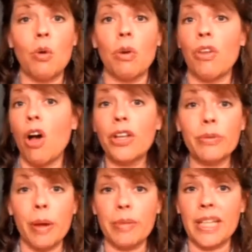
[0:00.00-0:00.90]
with all your
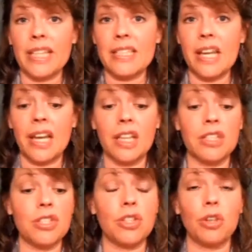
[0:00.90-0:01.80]
remedies and
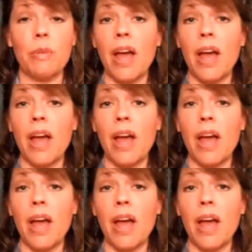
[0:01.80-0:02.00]
consume